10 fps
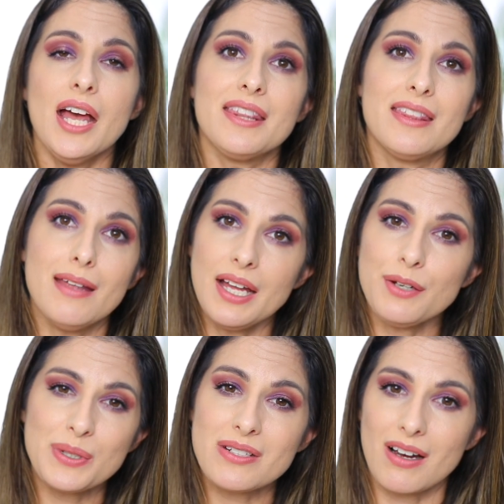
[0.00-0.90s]
Then
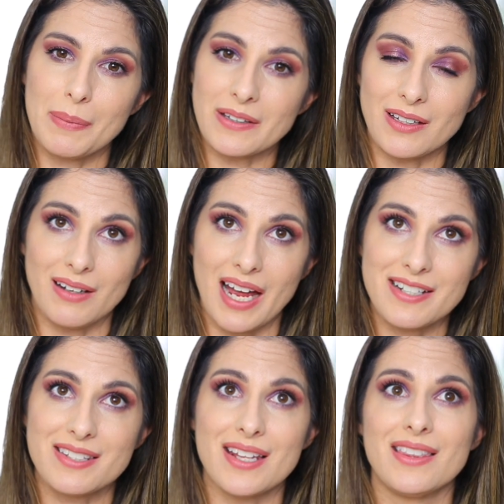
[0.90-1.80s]
if we talk about the
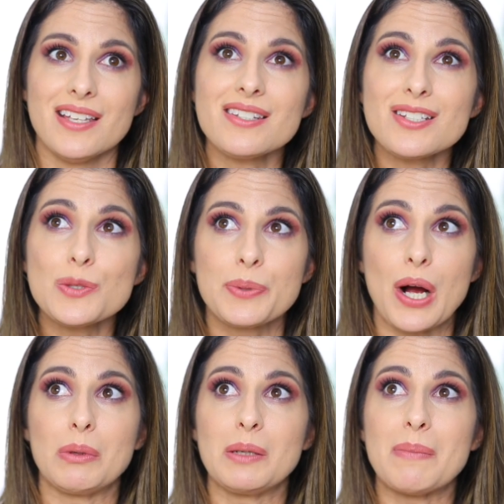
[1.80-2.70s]
lights, this is
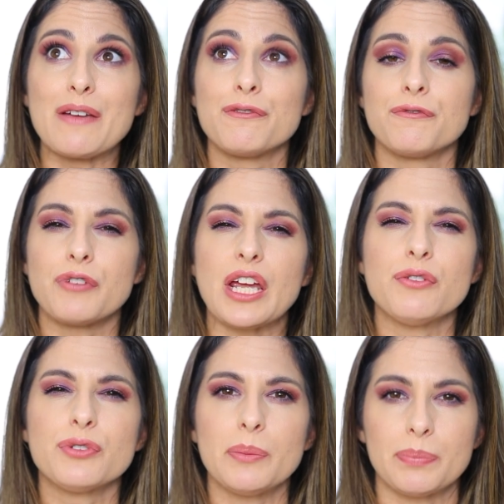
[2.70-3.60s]
probably my
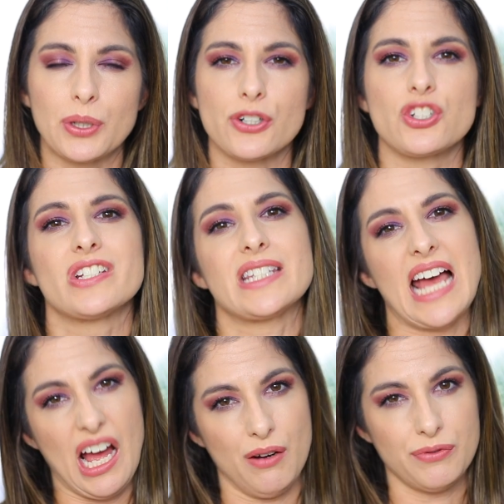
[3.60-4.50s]
favorite purchase
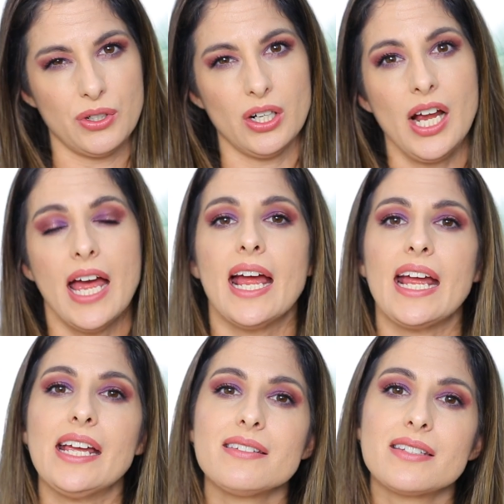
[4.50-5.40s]
ever
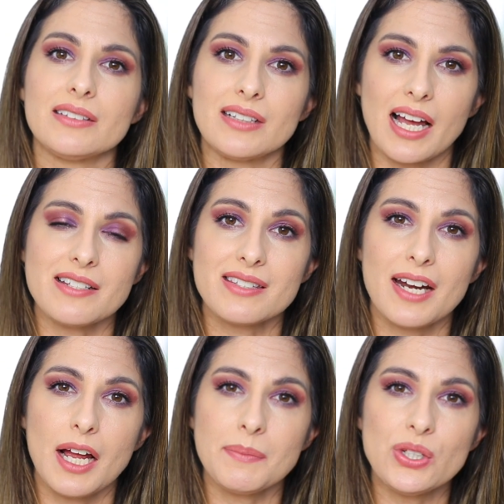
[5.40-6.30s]
is the lights
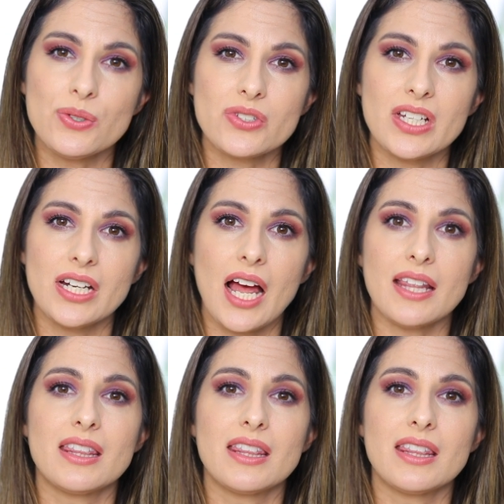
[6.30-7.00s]
that I'm using.